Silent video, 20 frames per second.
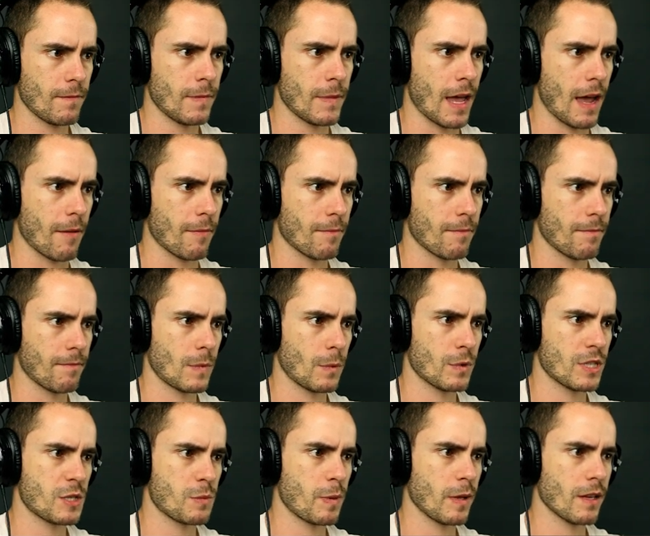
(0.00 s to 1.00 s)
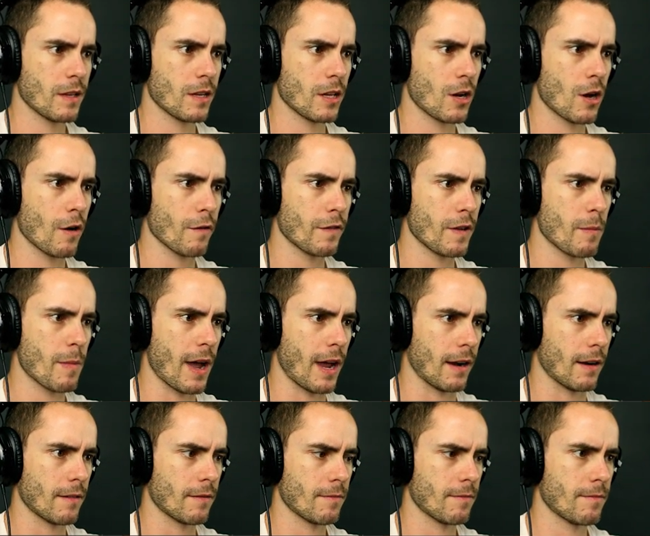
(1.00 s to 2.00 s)
Nah. We're spilling the coffee,
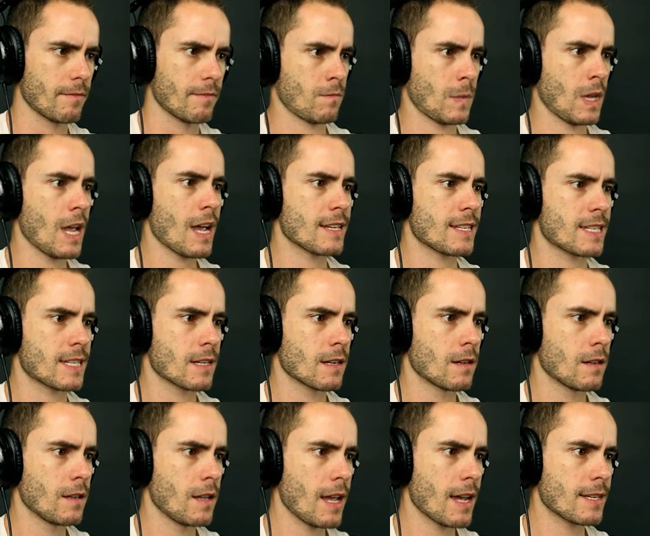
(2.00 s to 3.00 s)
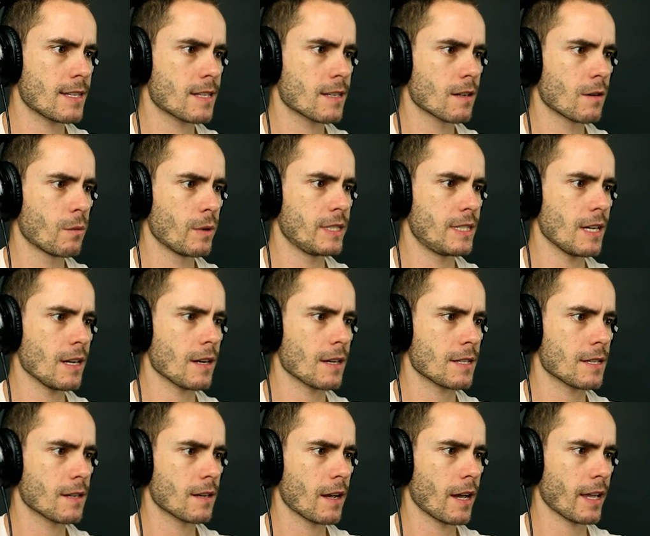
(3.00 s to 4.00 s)
mate. Yes, yes, we did
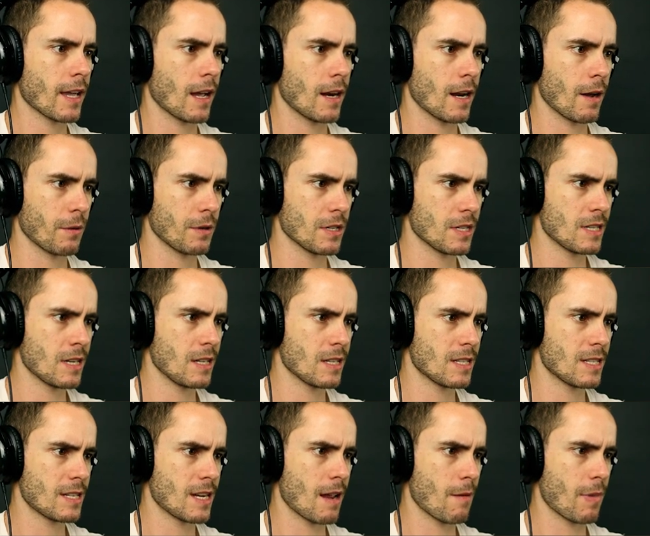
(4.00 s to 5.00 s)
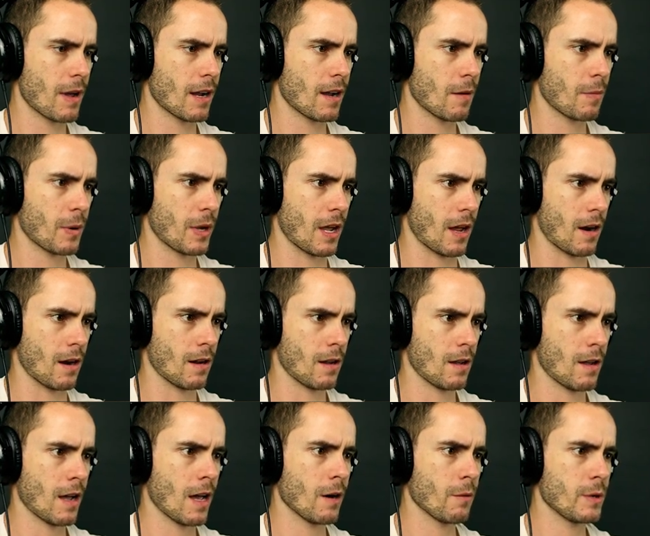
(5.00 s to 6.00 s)
it. Okay, now we just need to stand back up again.
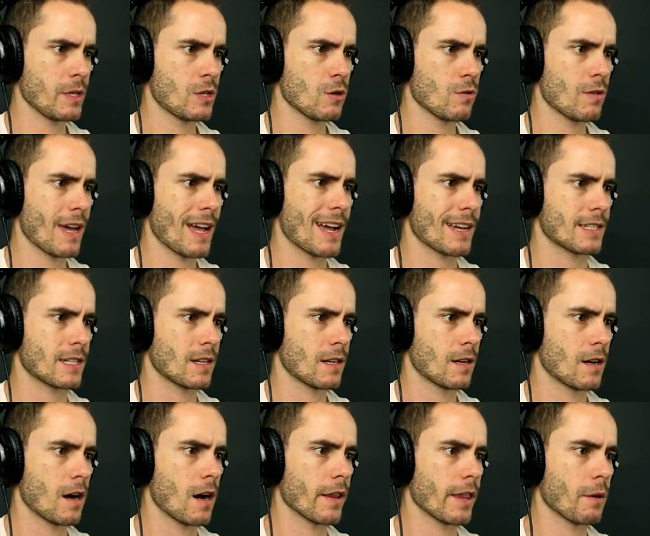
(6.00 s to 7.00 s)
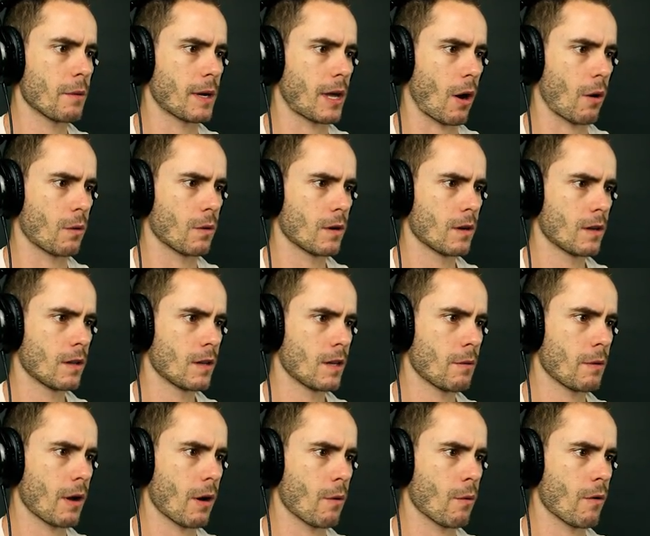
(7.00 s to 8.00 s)
How do we do that? Oh, there we go.
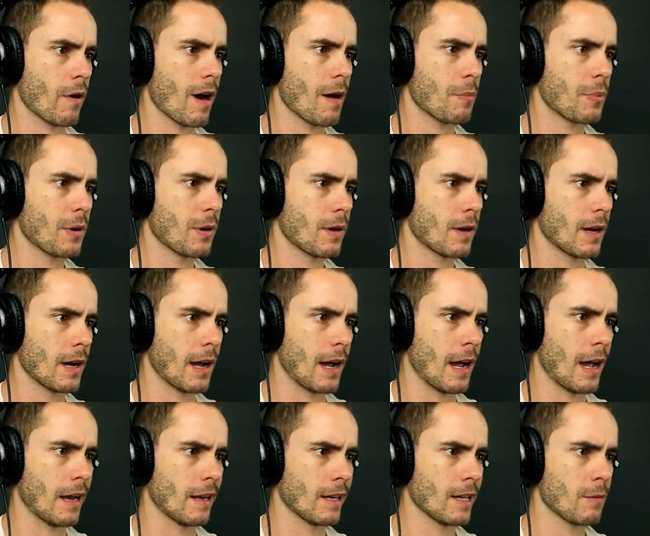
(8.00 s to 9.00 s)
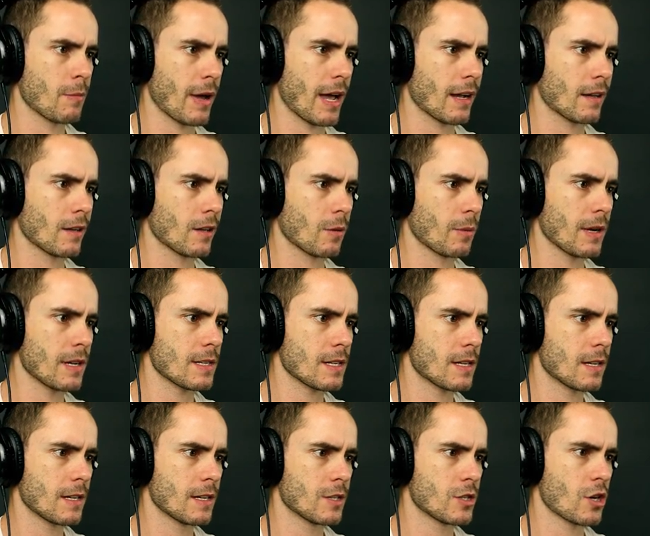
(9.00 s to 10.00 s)
There we go, we're up uh, lean back a little
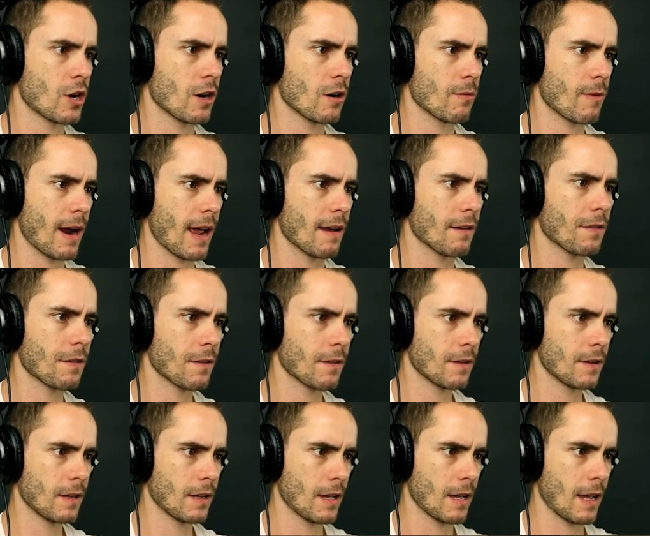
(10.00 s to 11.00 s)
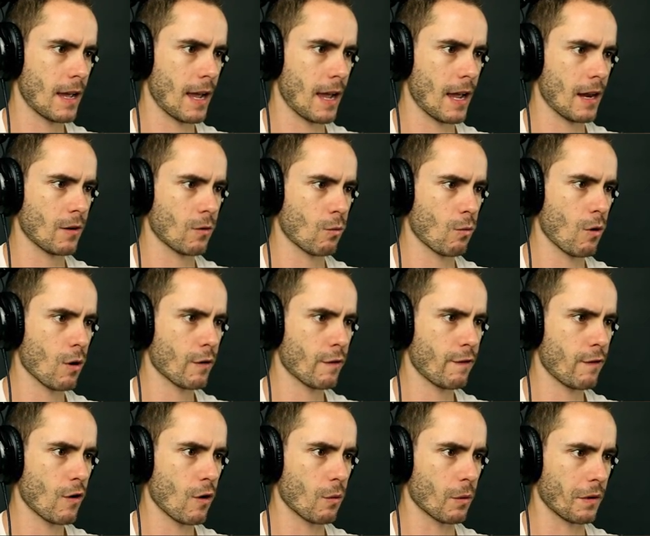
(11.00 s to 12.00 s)
bit, turn around, and walk
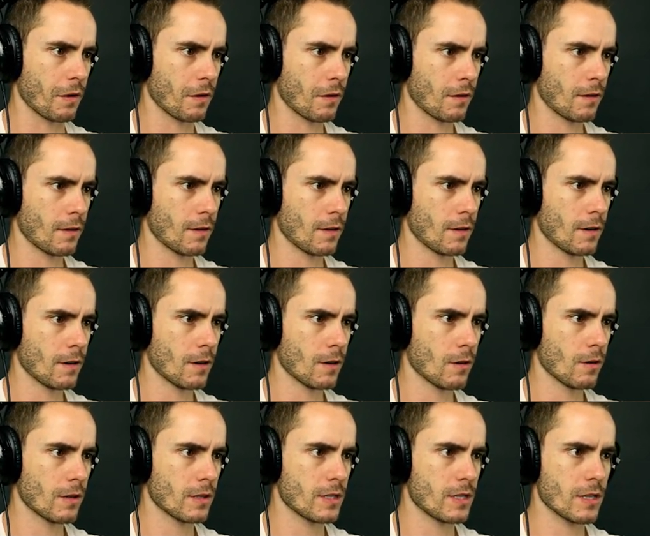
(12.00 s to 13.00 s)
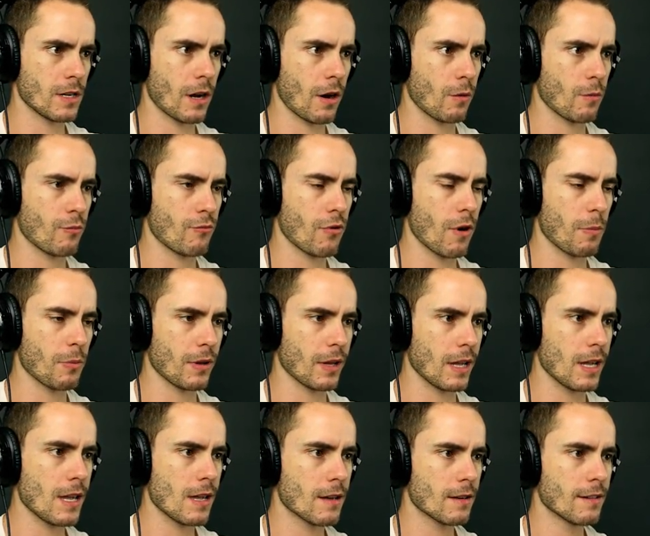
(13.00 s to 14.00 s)
forward. No,
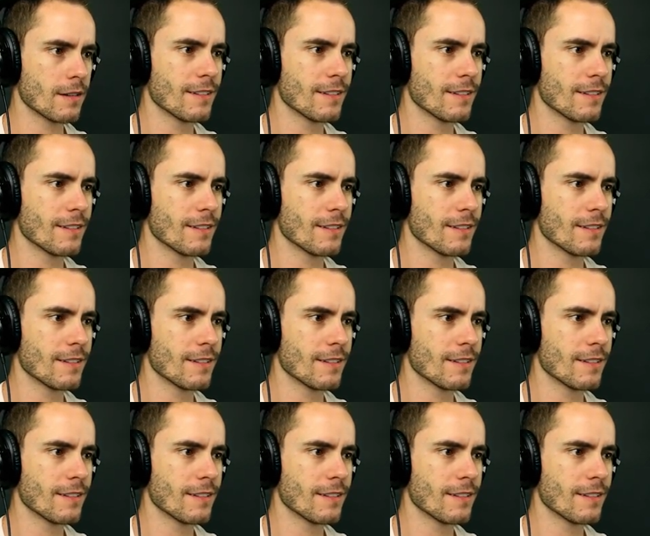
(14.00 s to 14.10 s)
properly.